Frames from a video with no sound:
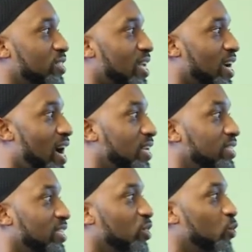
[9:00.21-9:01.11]

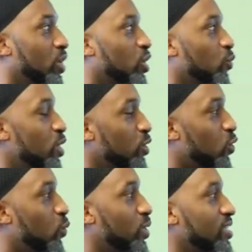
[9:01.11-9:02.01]
psychology through a
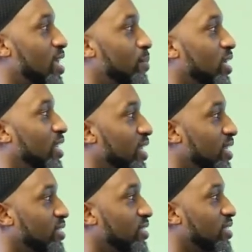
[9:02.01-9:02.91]
critical Islamic
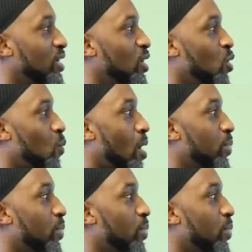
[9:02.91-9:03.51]
lens while